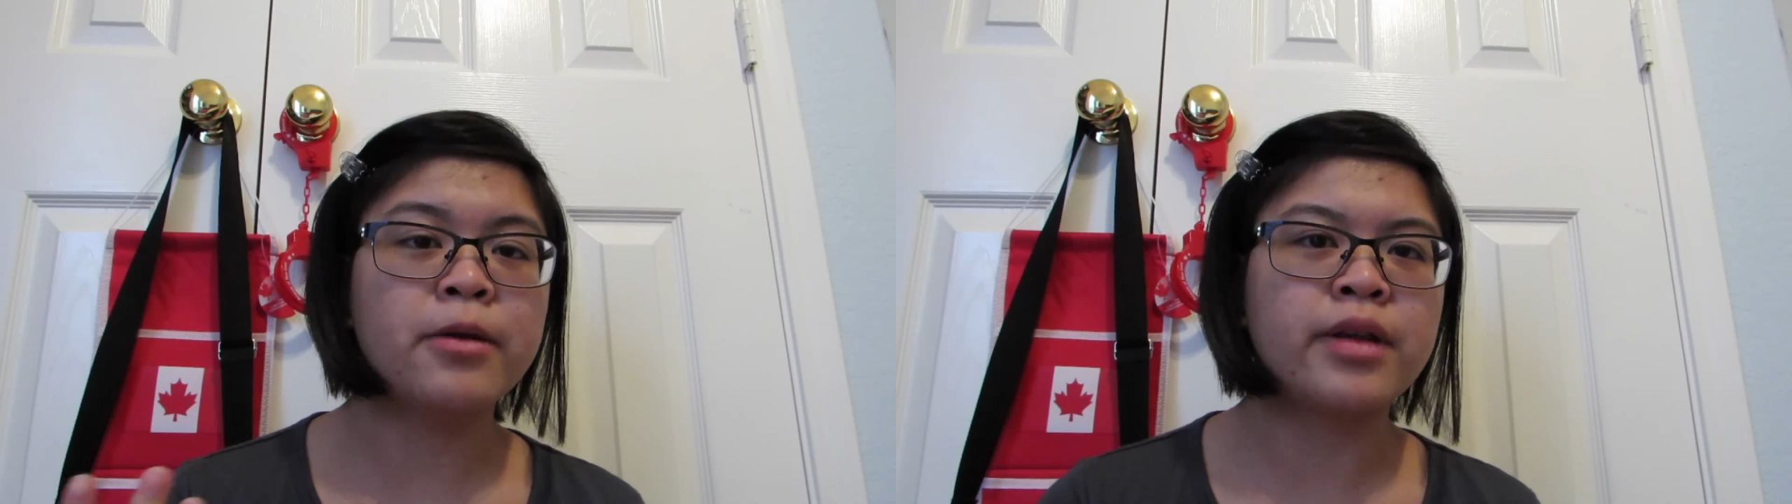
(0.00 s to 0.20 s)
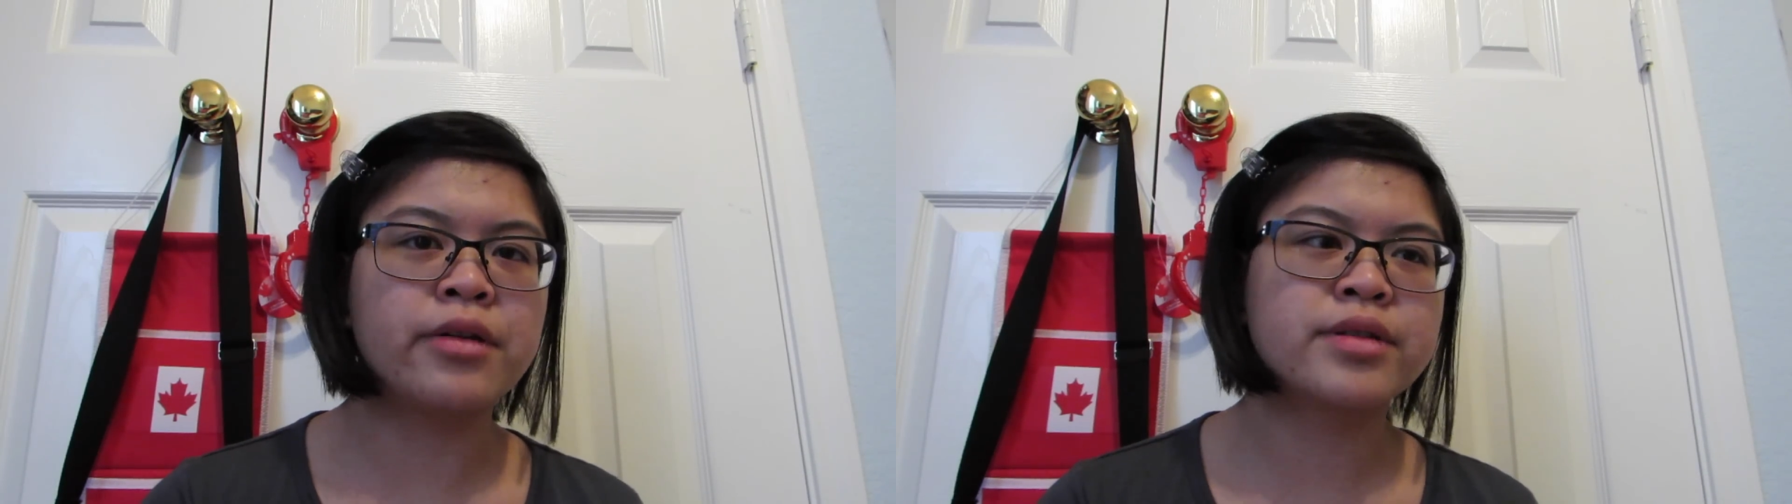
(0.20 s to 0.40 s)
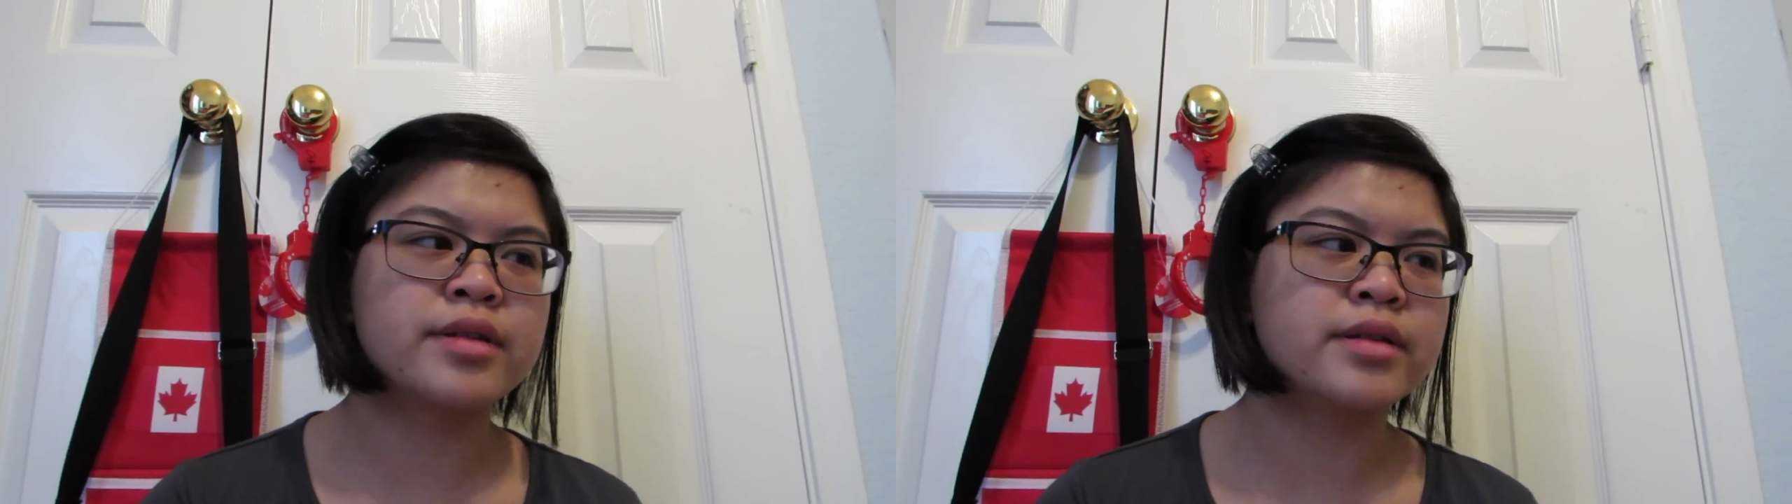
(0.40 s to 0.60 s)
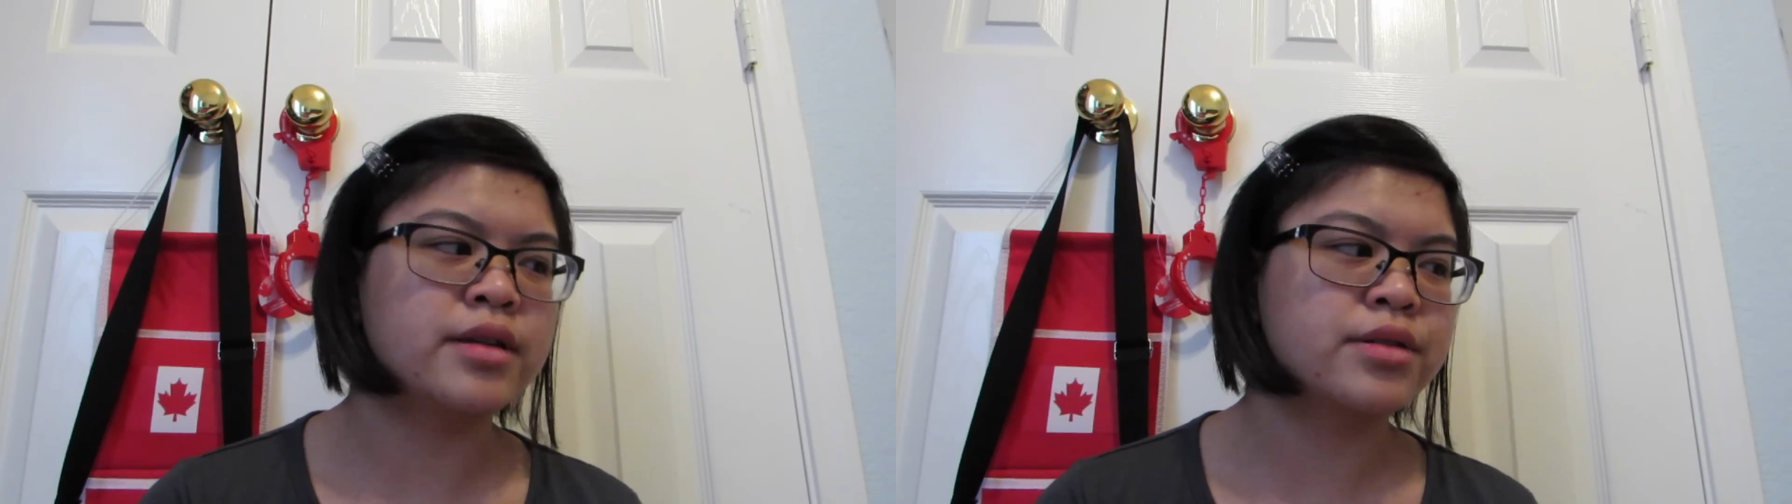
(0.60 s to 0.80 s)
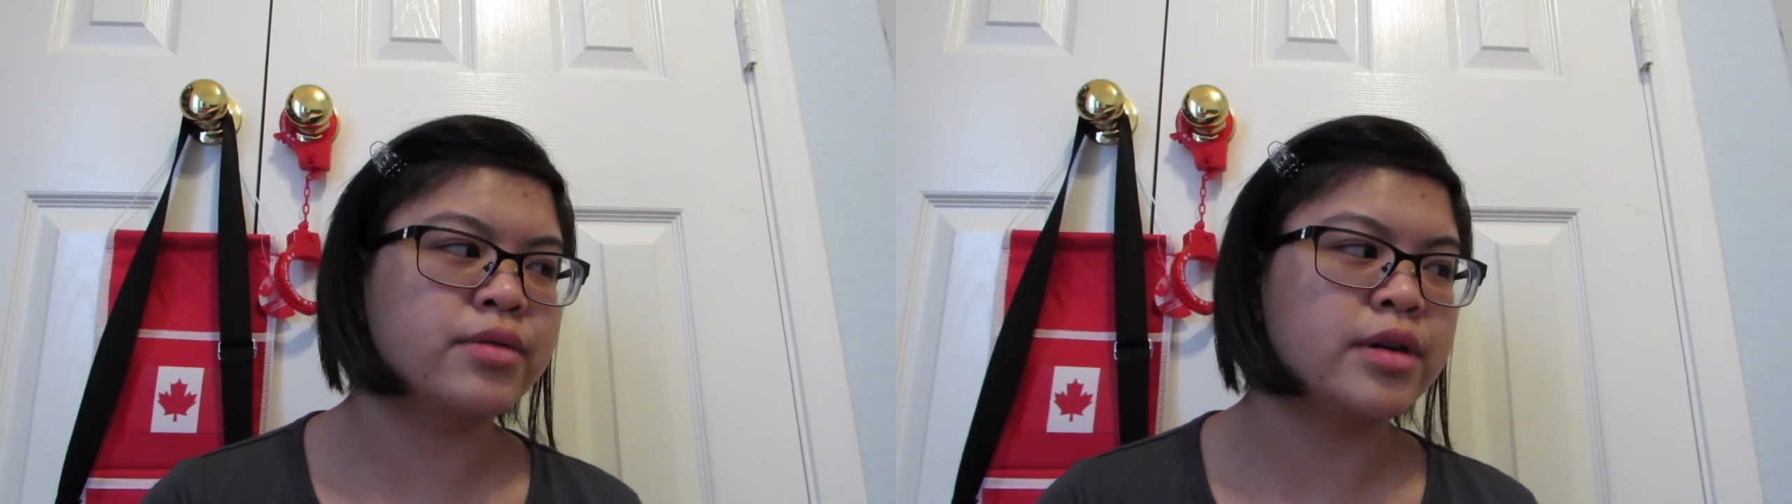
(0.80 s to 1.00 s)
When I was in
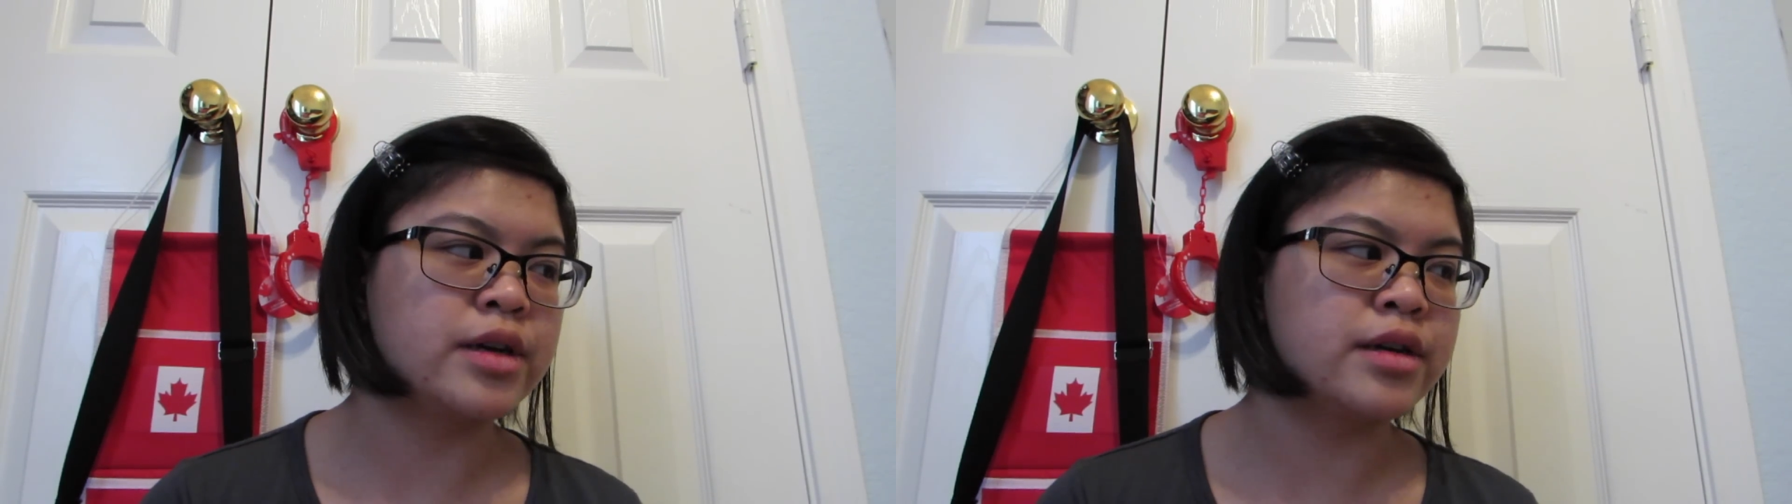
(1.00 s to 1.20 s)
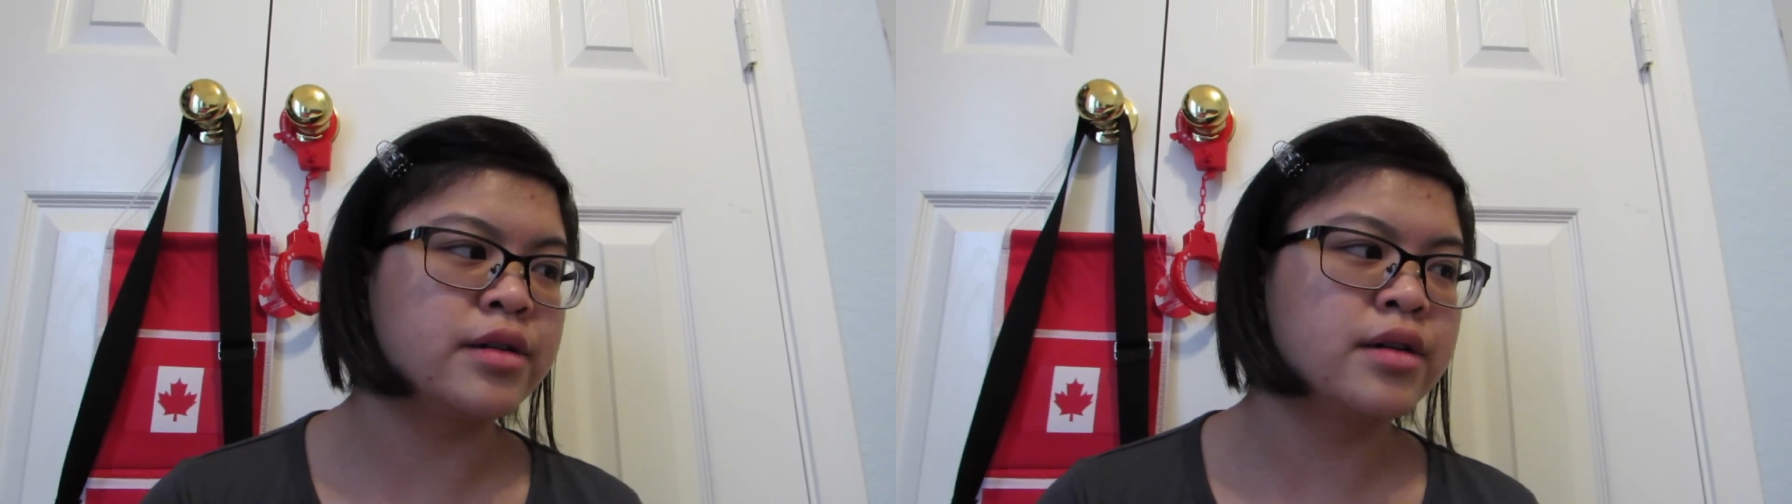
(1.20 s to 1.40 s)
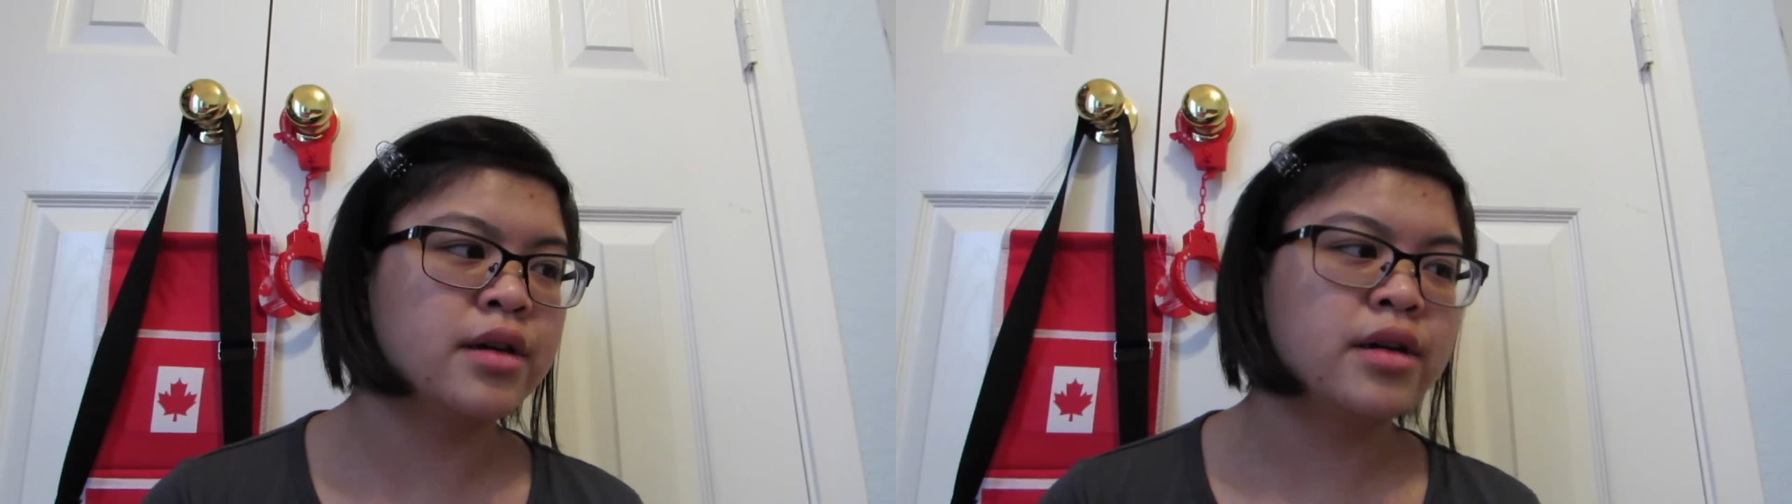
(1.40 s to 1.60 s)
10th grade,